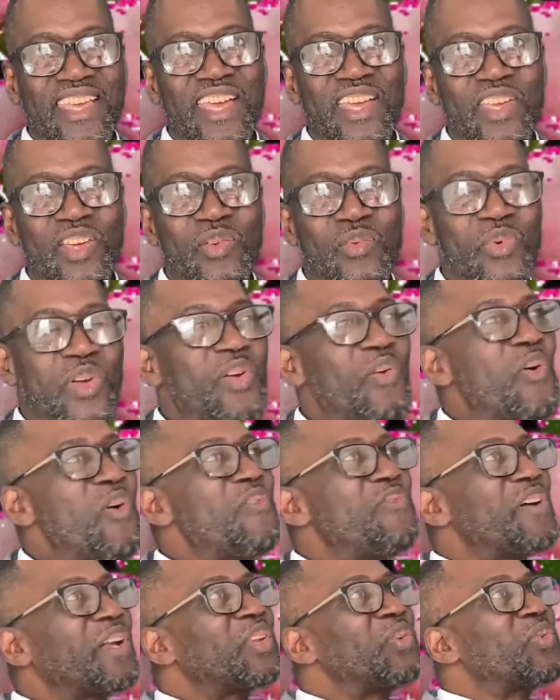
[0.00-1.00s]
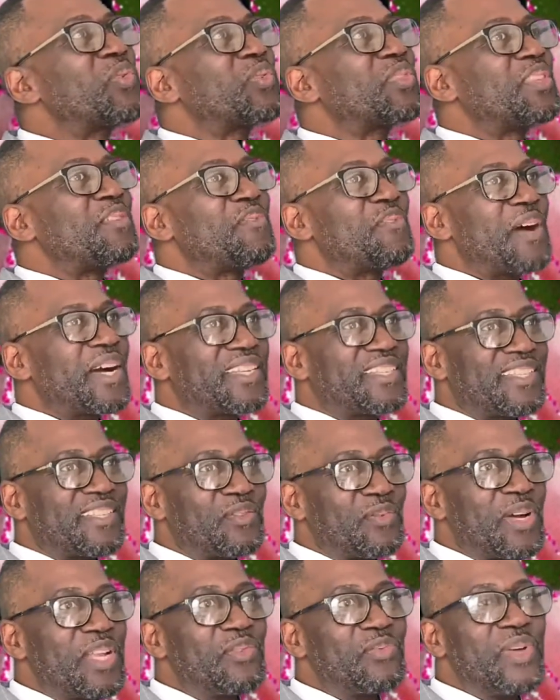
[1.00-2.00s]
We overlook the fact
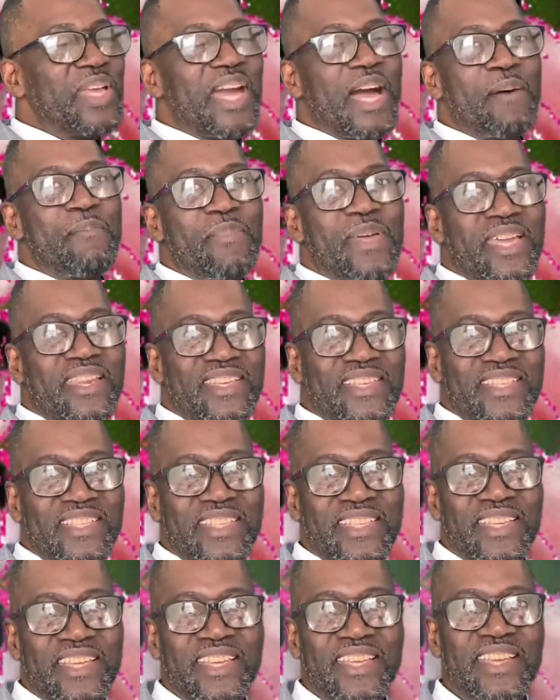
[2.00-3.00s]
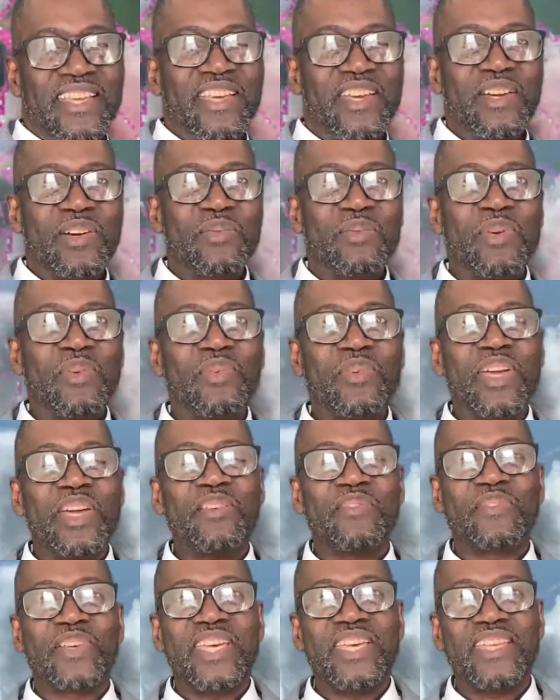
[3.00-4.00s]
when we are married, we will have
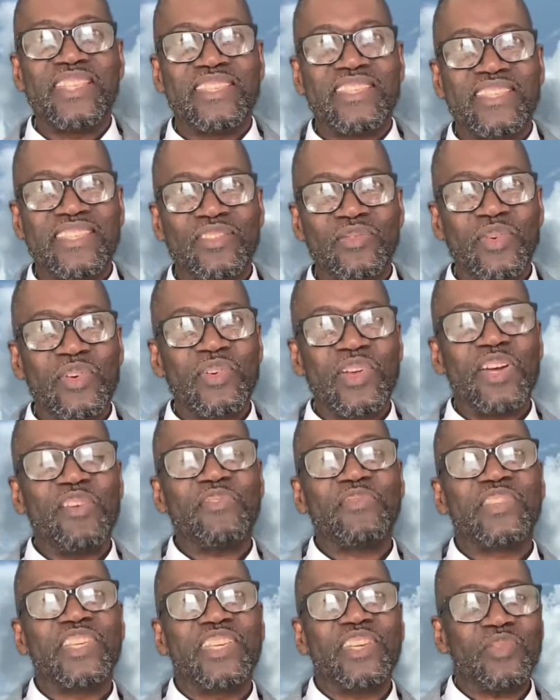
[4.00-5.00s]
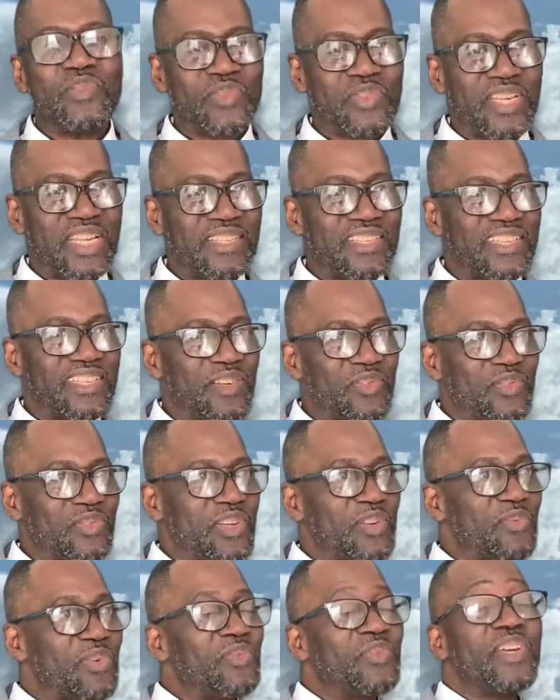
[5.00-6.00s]
kids, we will have children,
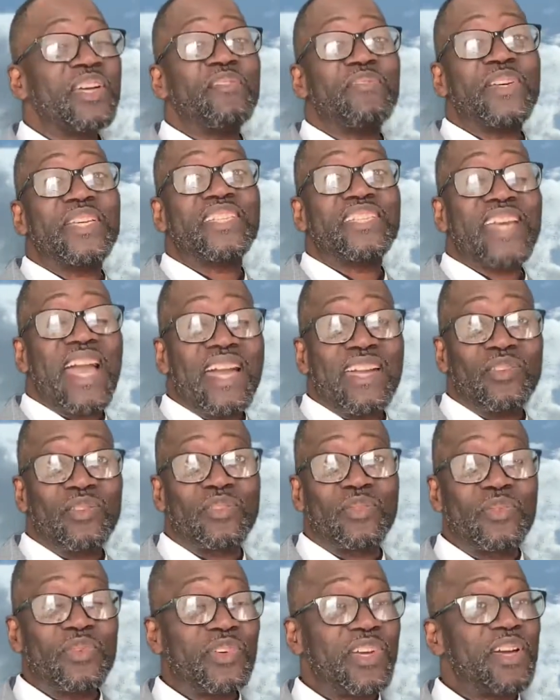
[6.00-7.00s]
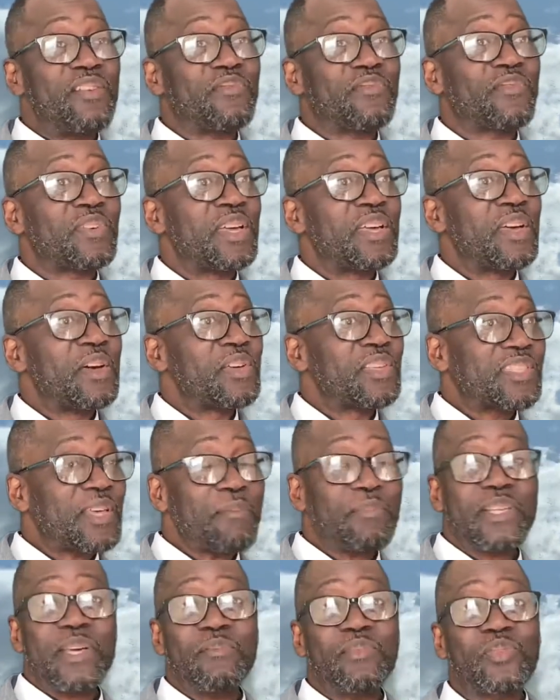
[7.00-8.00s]
we will have a child, we will have,
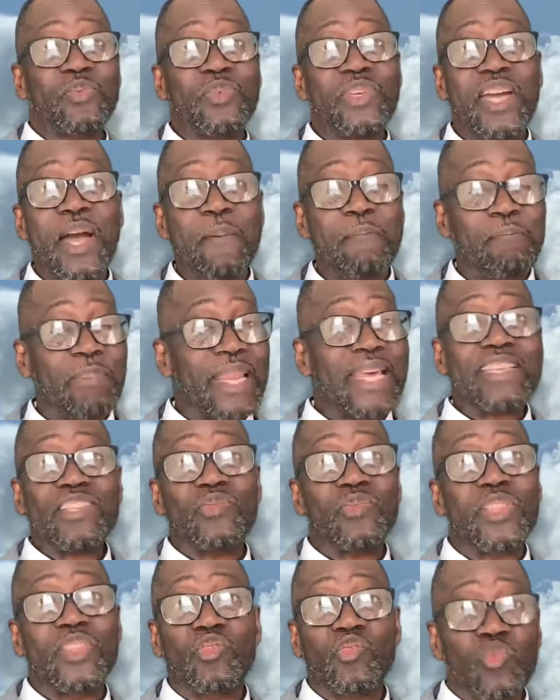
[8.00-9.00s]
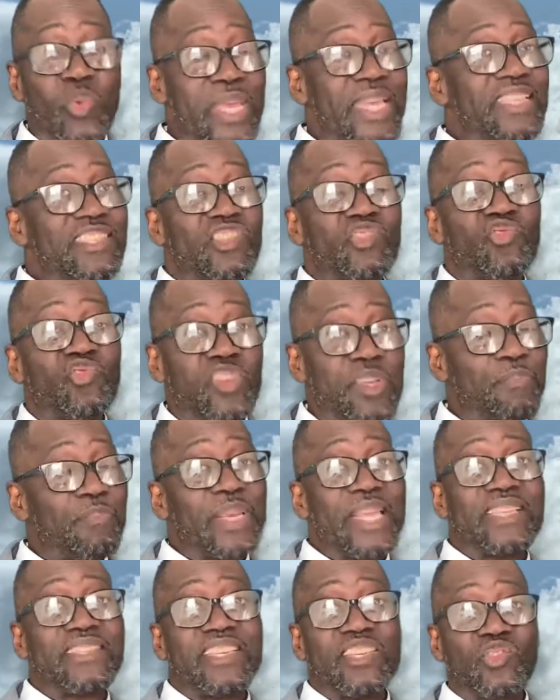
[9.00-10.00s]
sometimes we are blessed with twins,
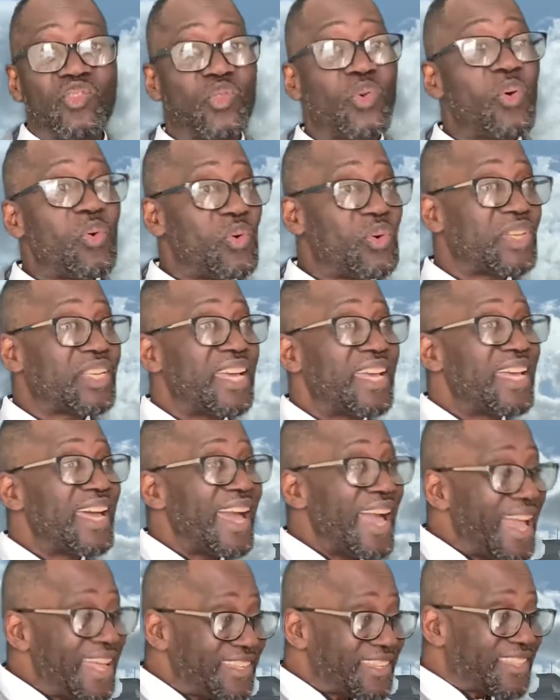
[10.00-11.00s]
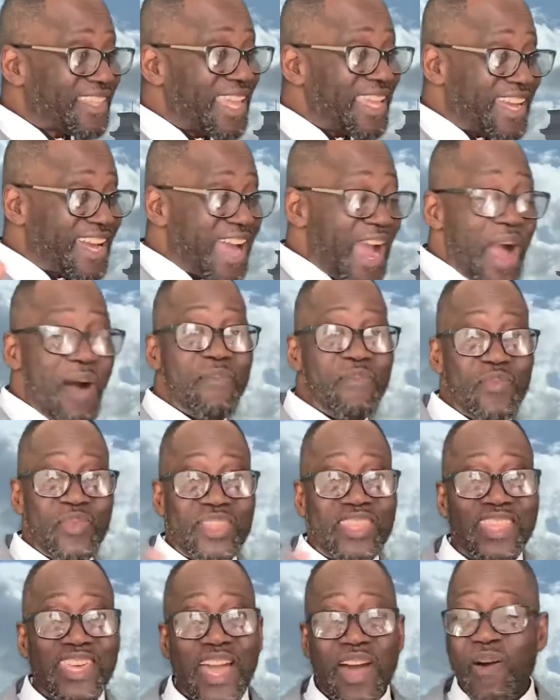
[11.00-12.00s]
triplets, and so on, and they come with
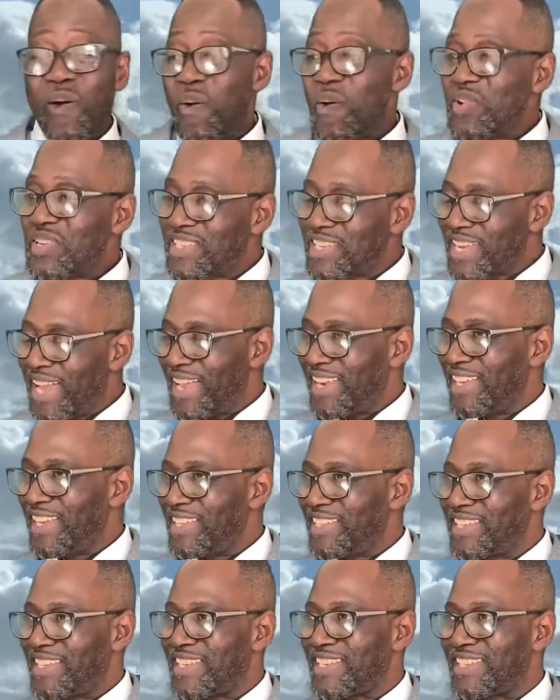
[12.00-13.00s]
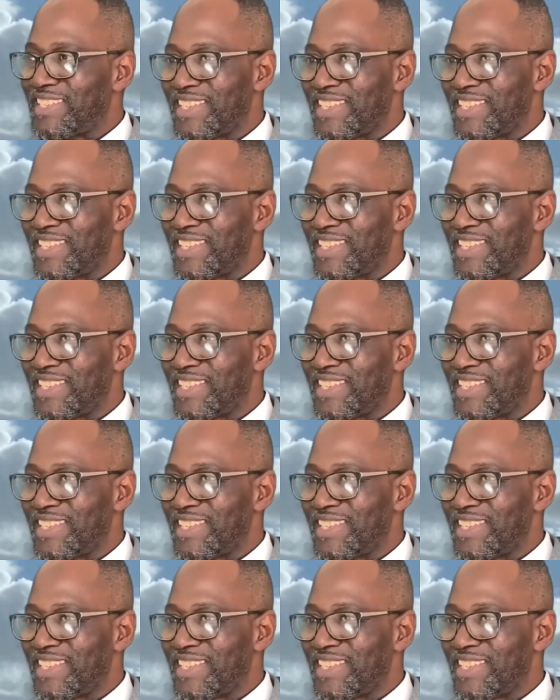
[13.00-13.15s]
their own challenges.